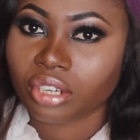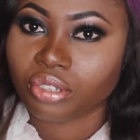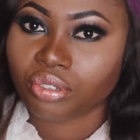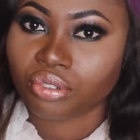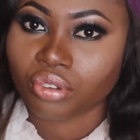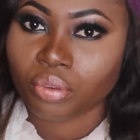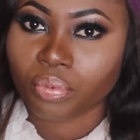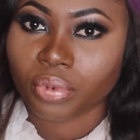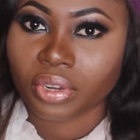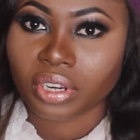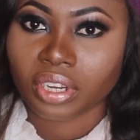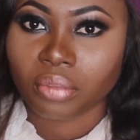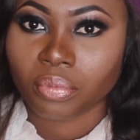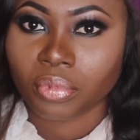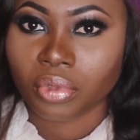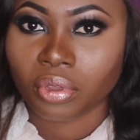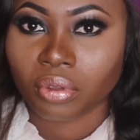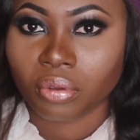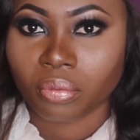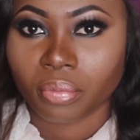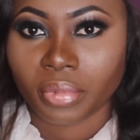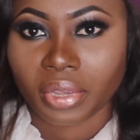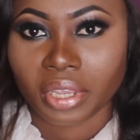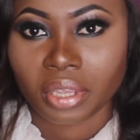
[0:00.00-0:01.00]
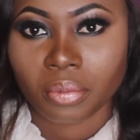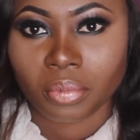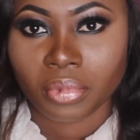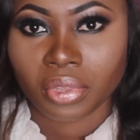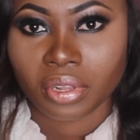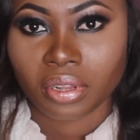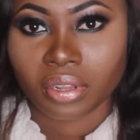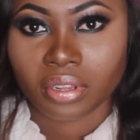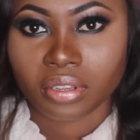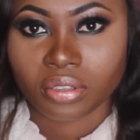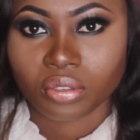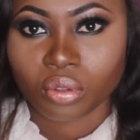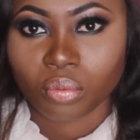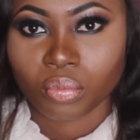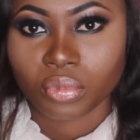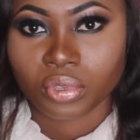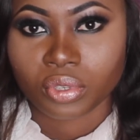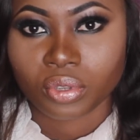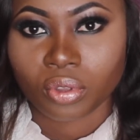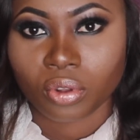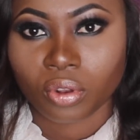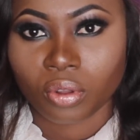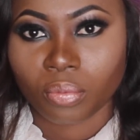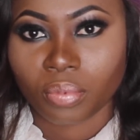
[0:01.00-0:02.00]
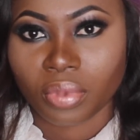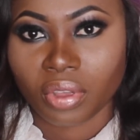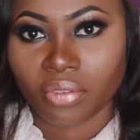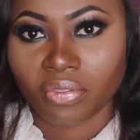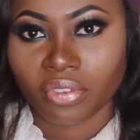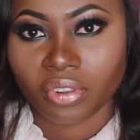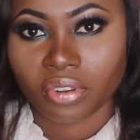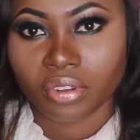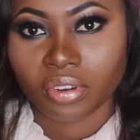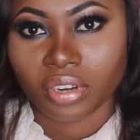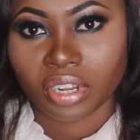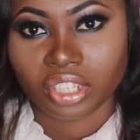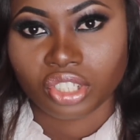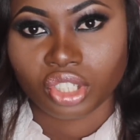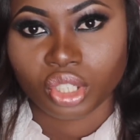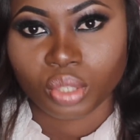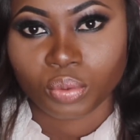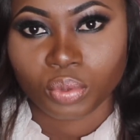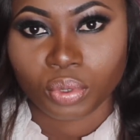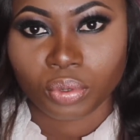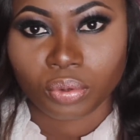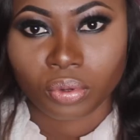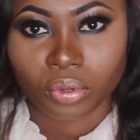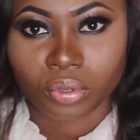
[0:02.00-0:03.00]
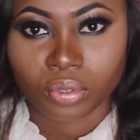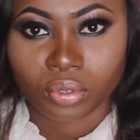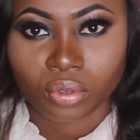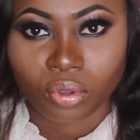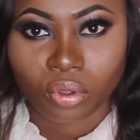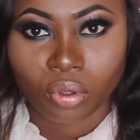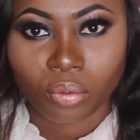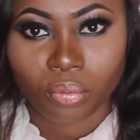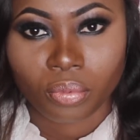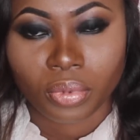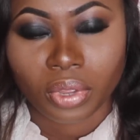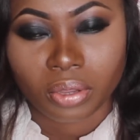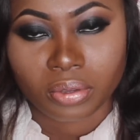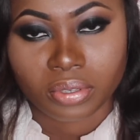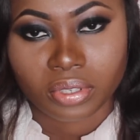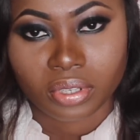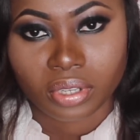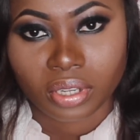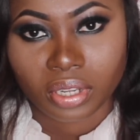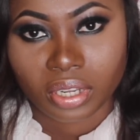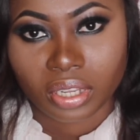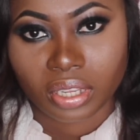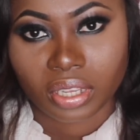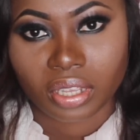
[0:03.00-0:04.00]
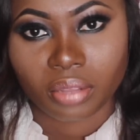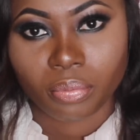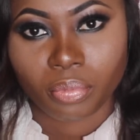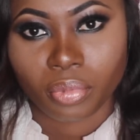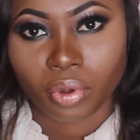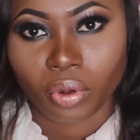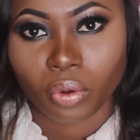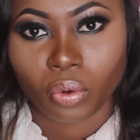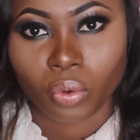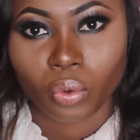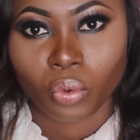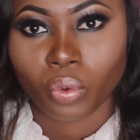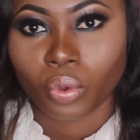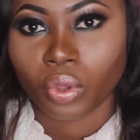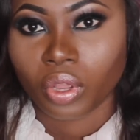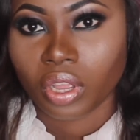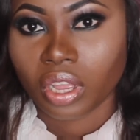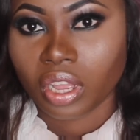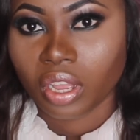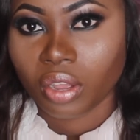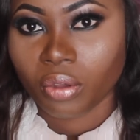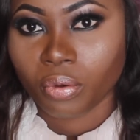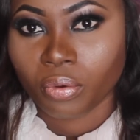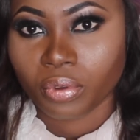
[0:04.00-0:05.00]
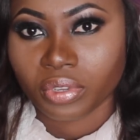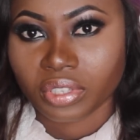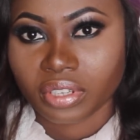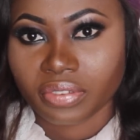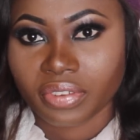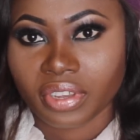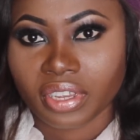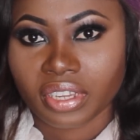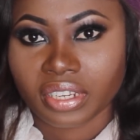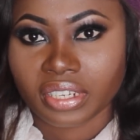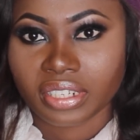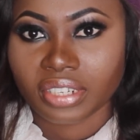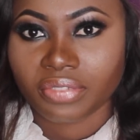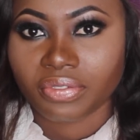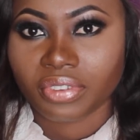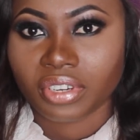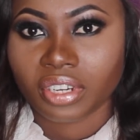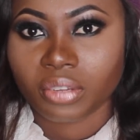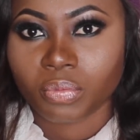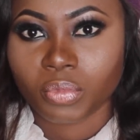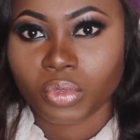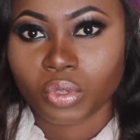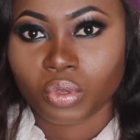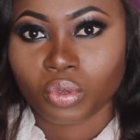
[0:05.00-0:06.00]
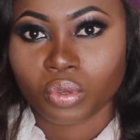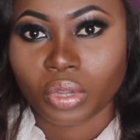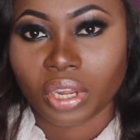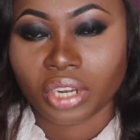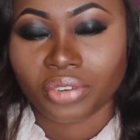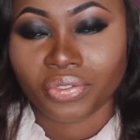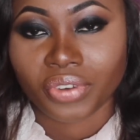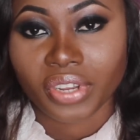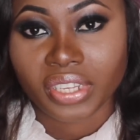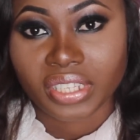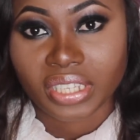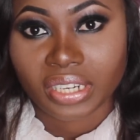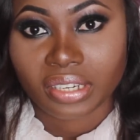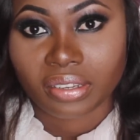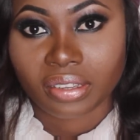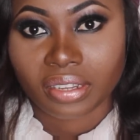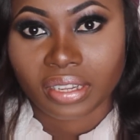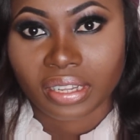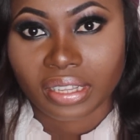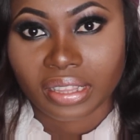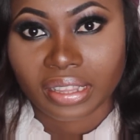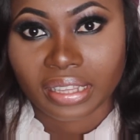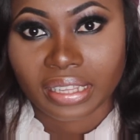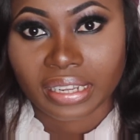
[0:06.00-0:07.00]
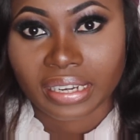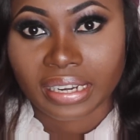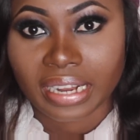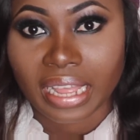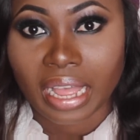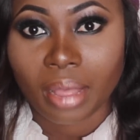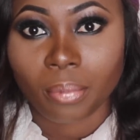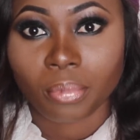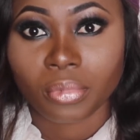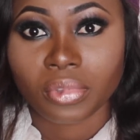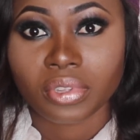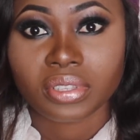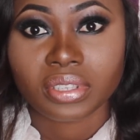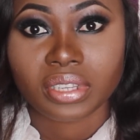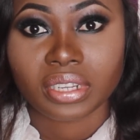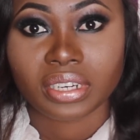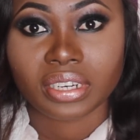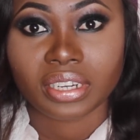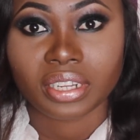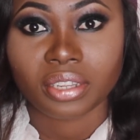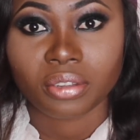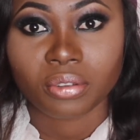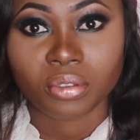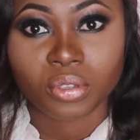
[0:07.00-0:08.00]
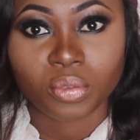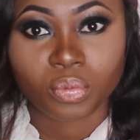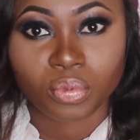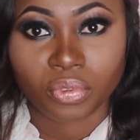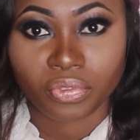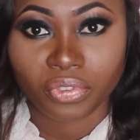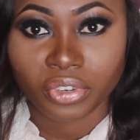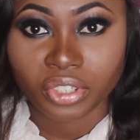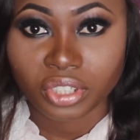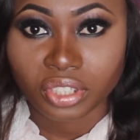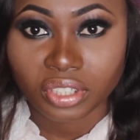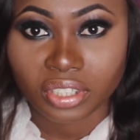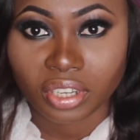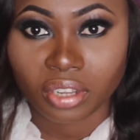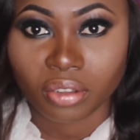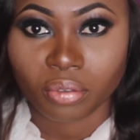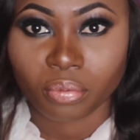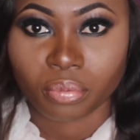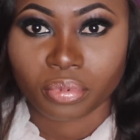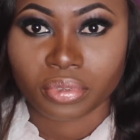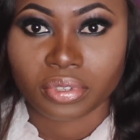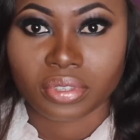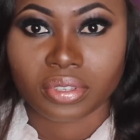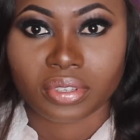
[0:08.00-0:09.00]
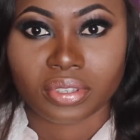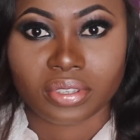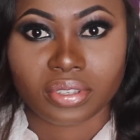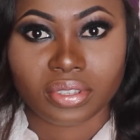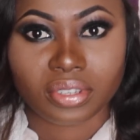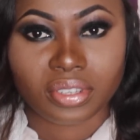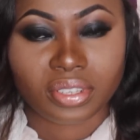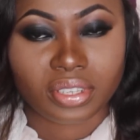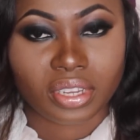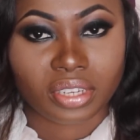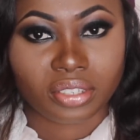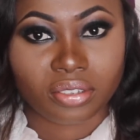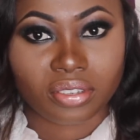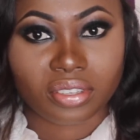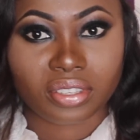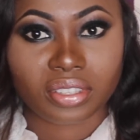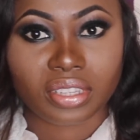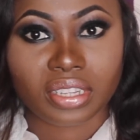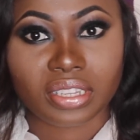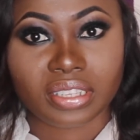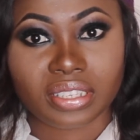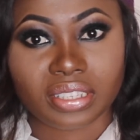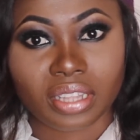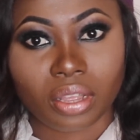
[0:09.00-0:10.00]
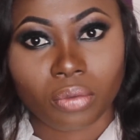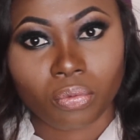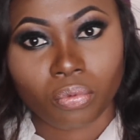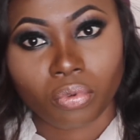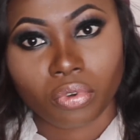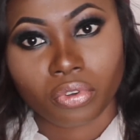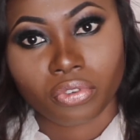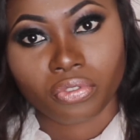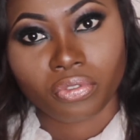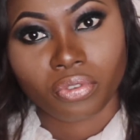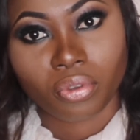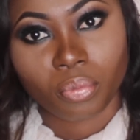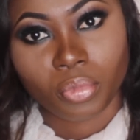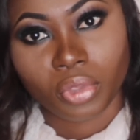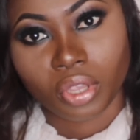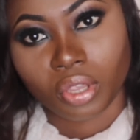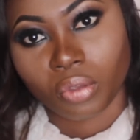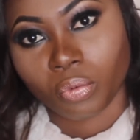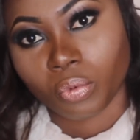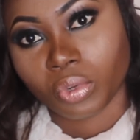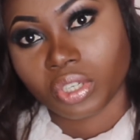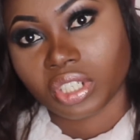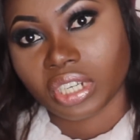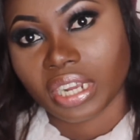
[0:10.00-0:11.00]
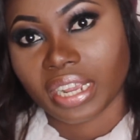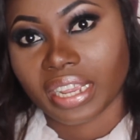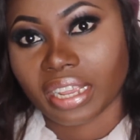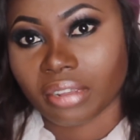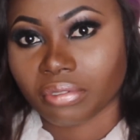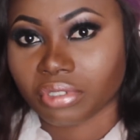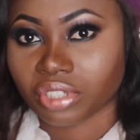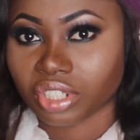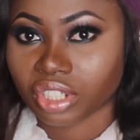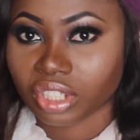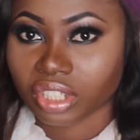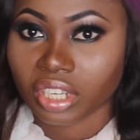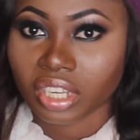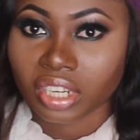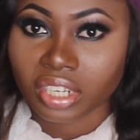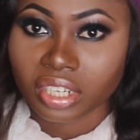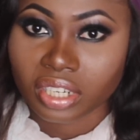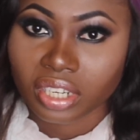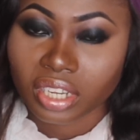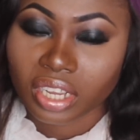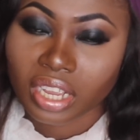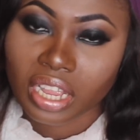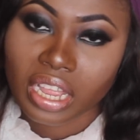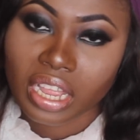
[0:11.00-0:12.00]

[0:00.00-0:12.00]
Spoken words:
Drop an email. My email is tomiscolourpavilion@gmail.com. I'll still link it below. Whatever you need, if you need me to address any other thing, I'm not an health professional. These are just things that worked for me, which I have shared